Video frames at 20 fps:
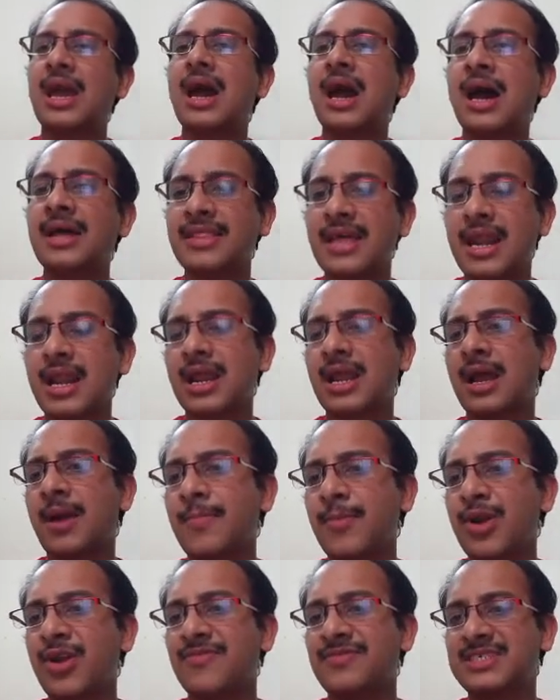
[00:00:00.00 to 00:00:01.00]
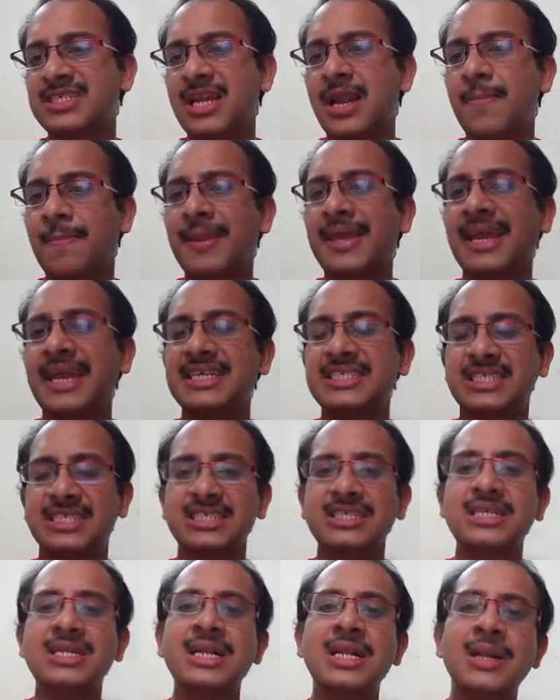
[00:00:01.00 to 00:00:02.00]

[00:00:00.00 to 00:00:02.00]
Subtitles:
other computer vision application